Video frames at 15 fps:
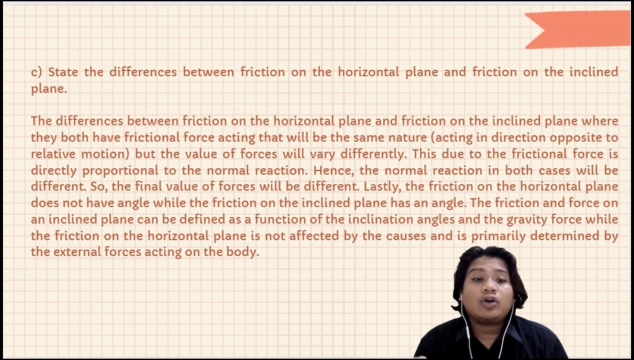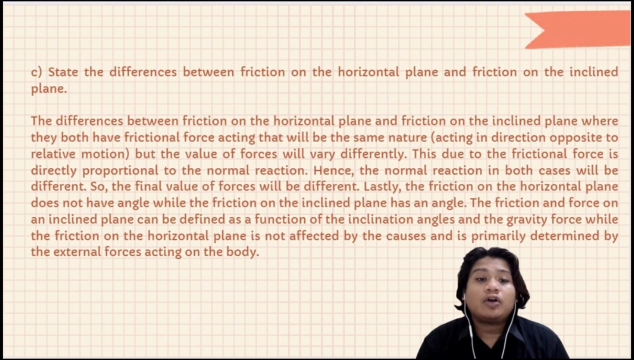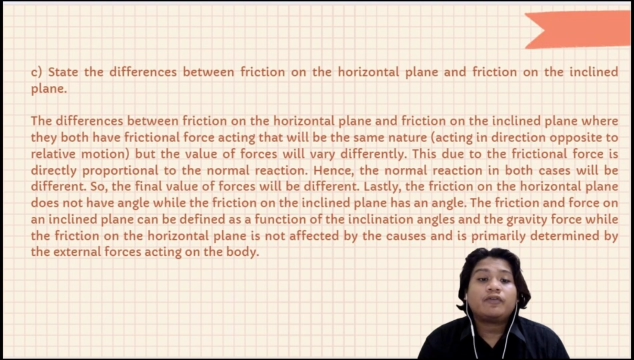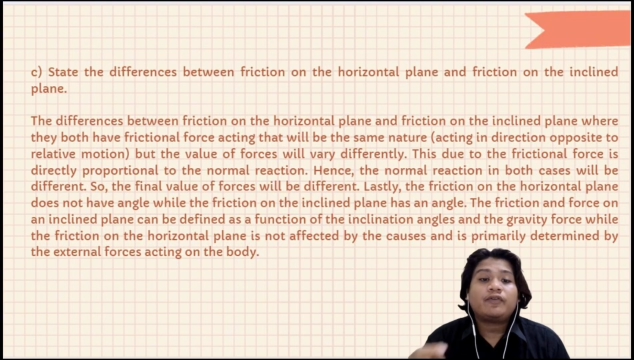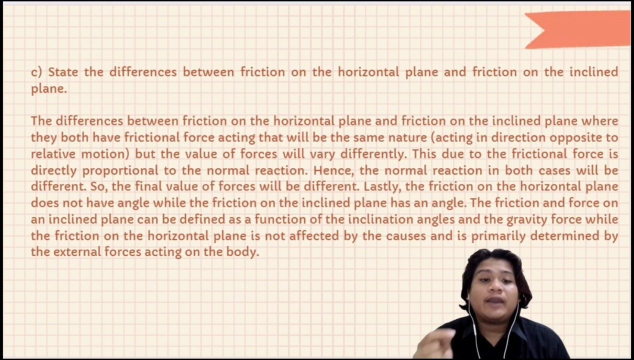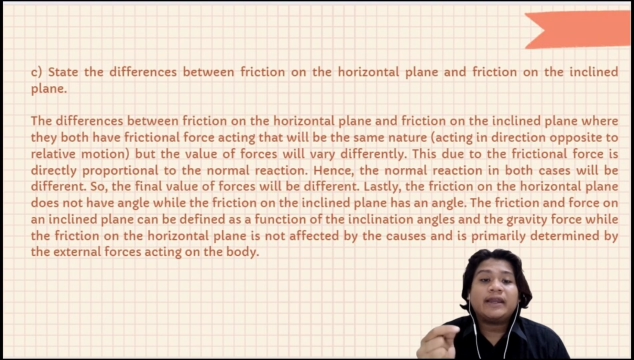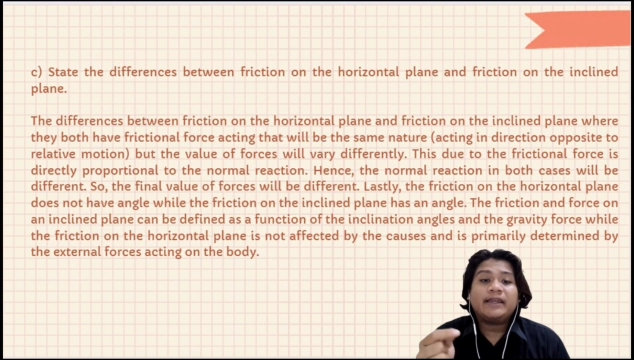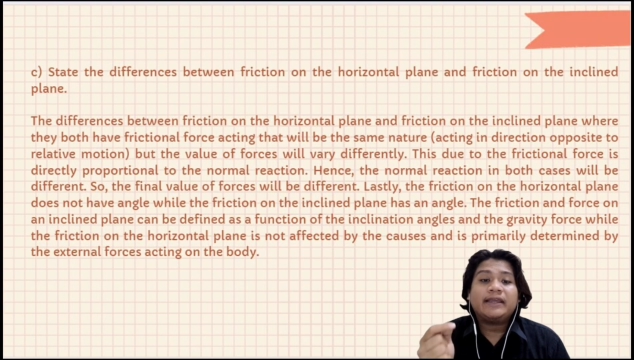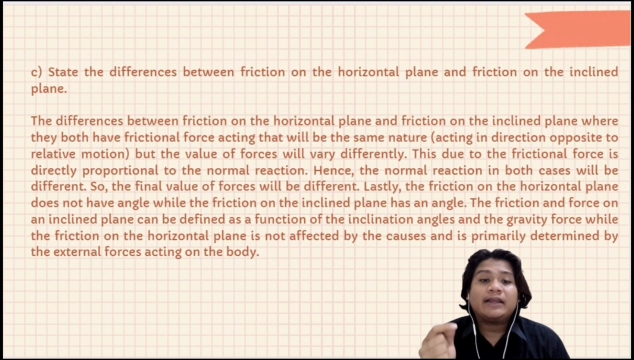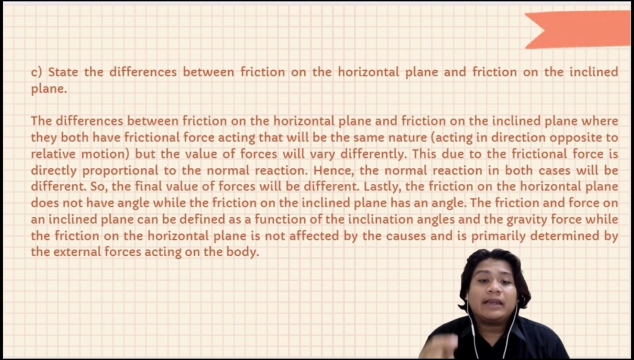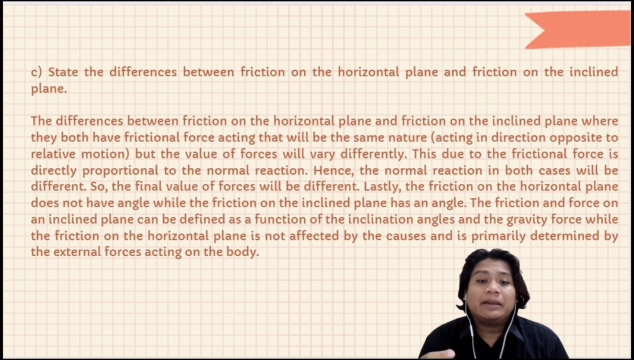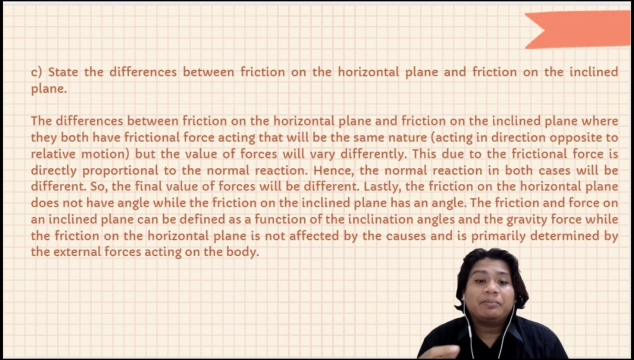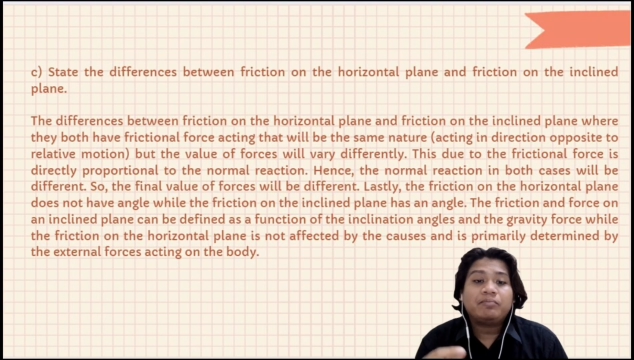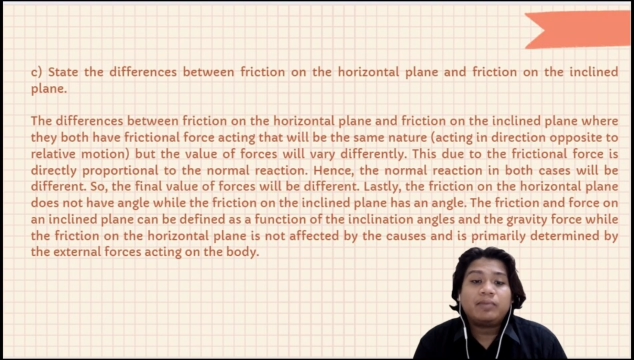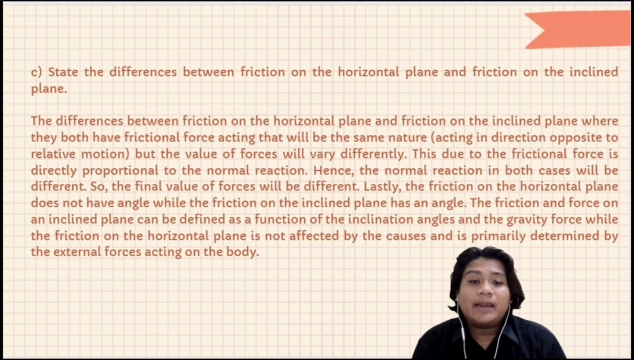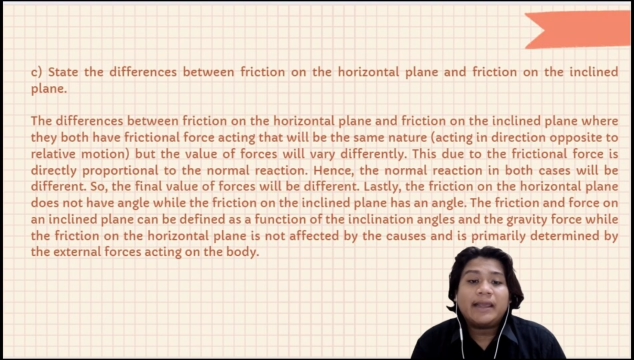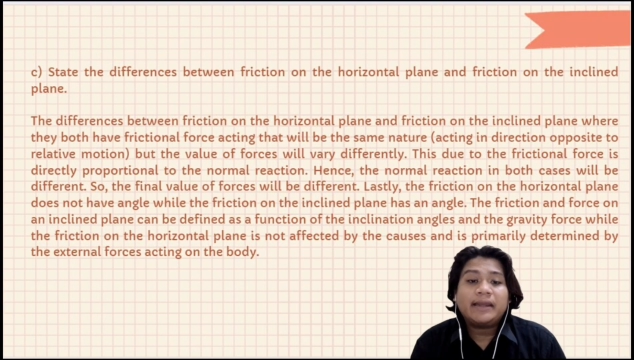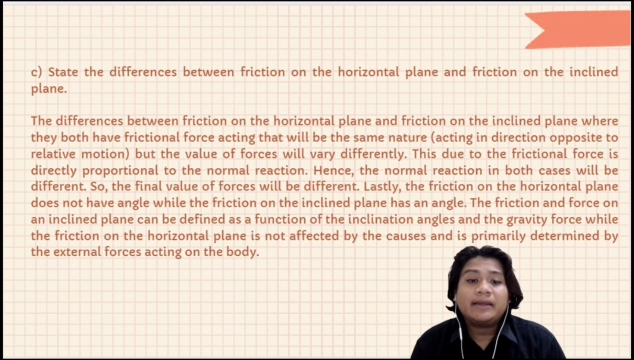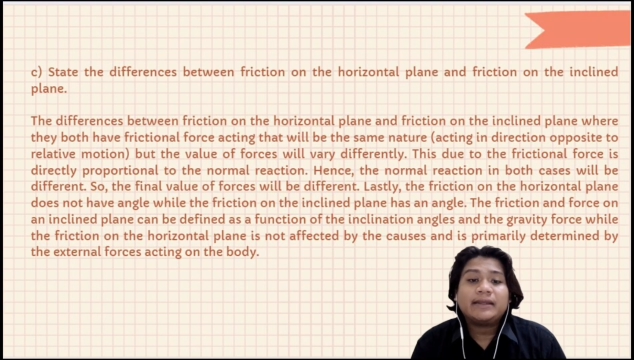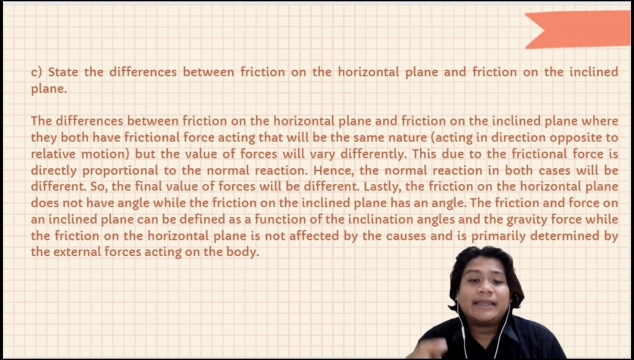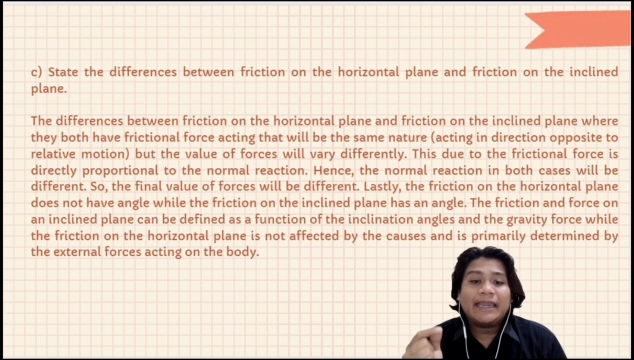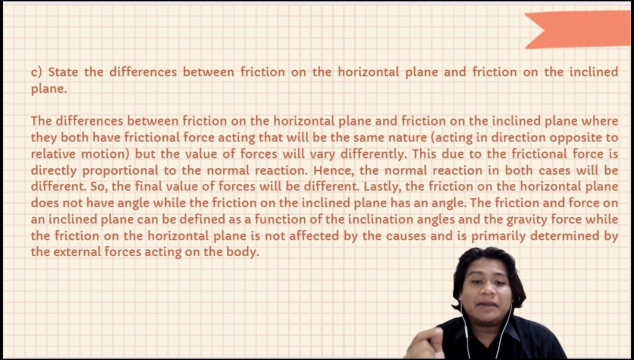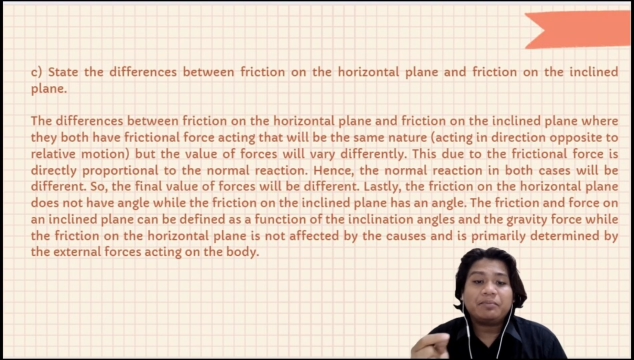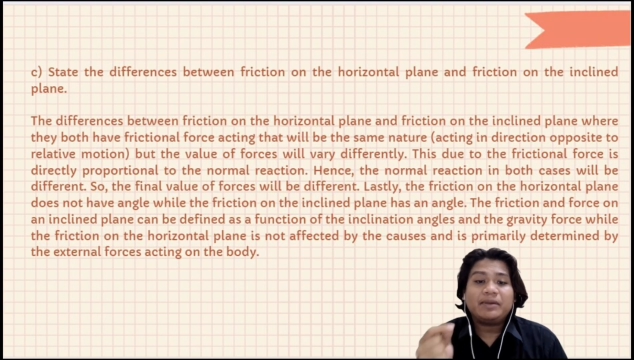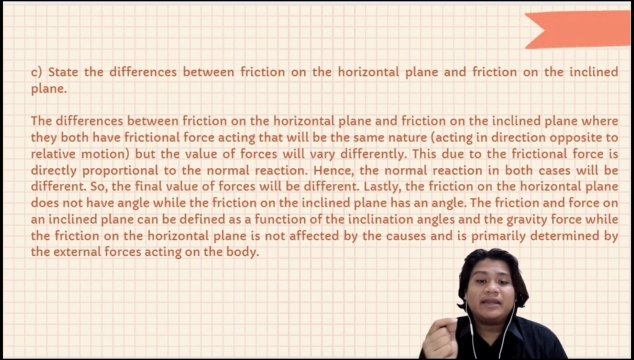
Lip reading: of an inclined plane can